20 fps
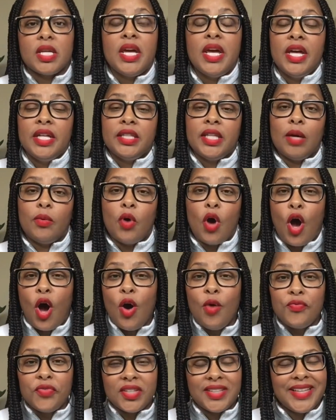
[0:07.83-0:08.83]
that will
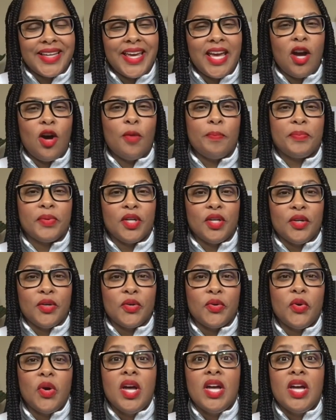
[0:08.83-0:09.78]
hopefully help you